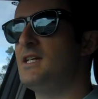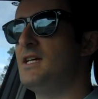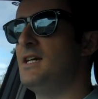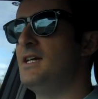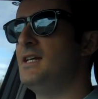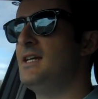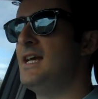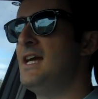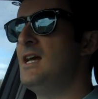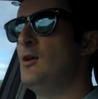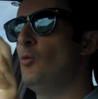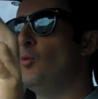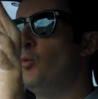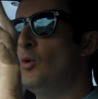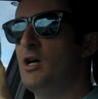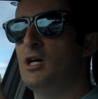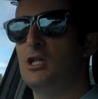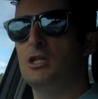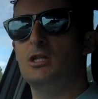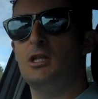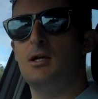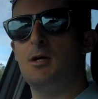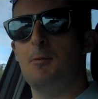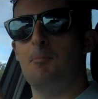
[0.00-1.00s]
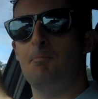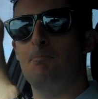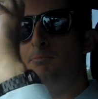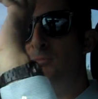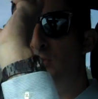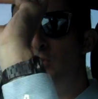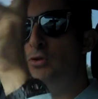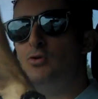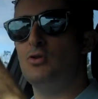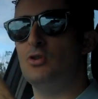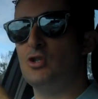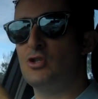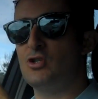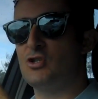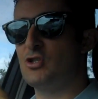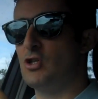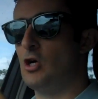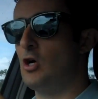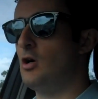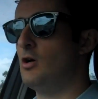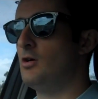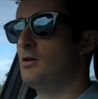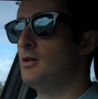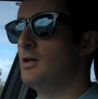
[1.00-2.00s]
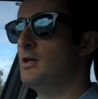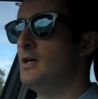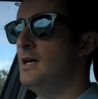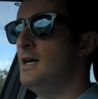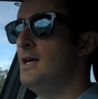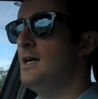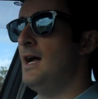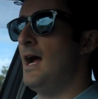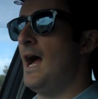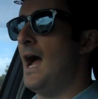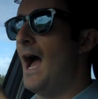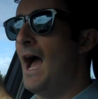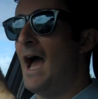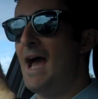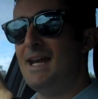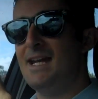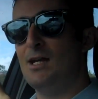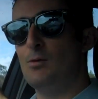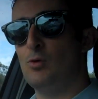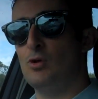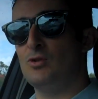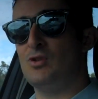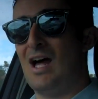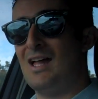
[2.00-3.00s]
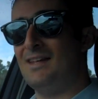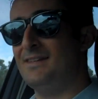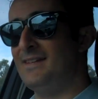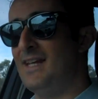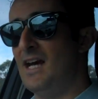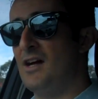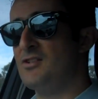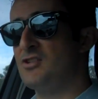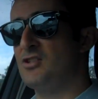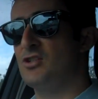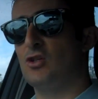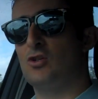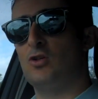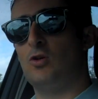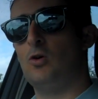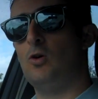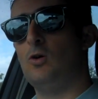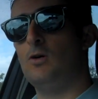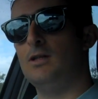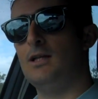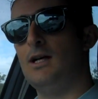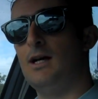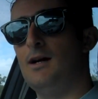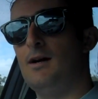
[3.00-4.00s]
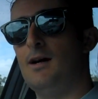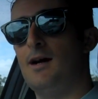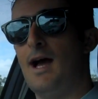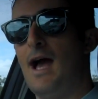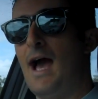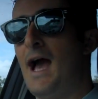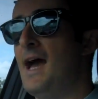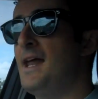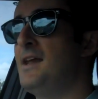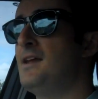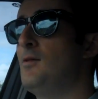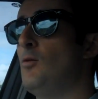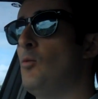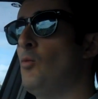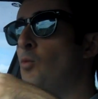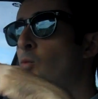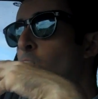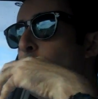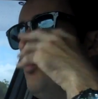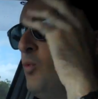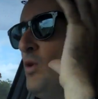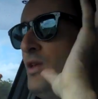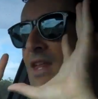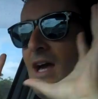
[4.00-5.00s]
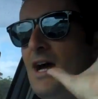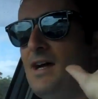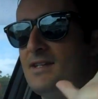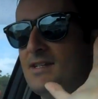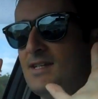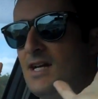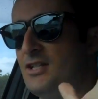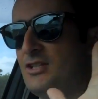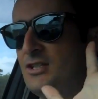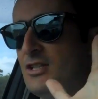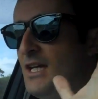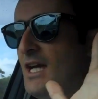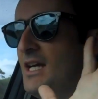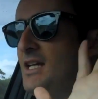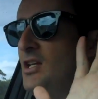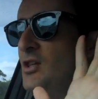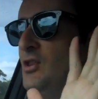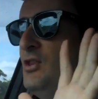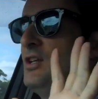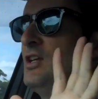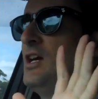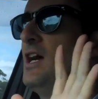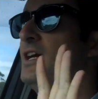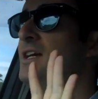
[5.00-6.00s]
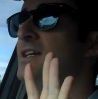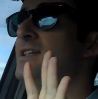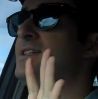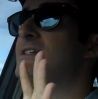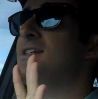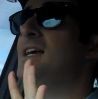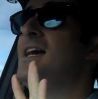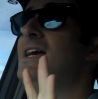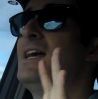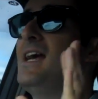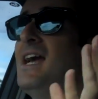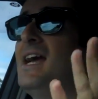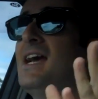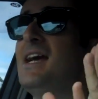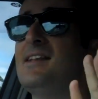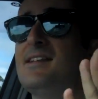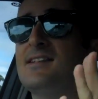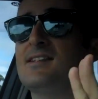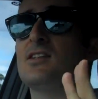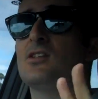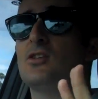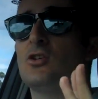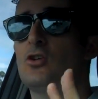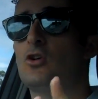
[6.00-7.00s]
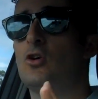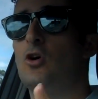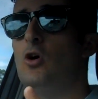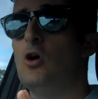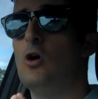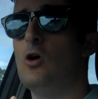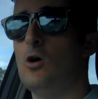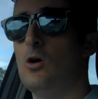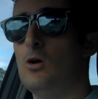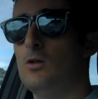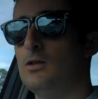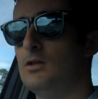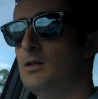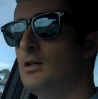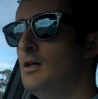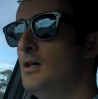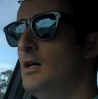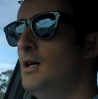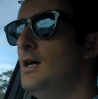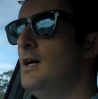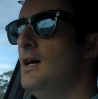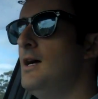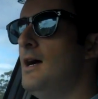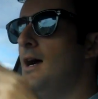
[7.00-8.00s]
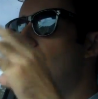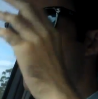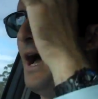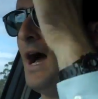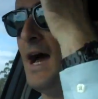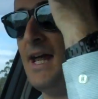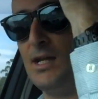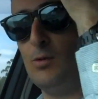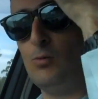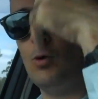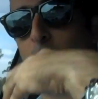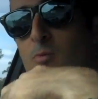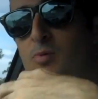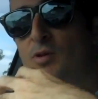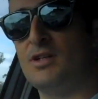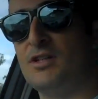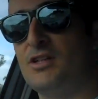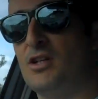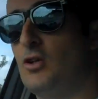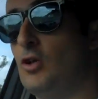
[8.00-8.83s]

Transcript: in, it will mute the song, and it will announce the caller, and without touching anything, I can say, answer the call, and it will bring the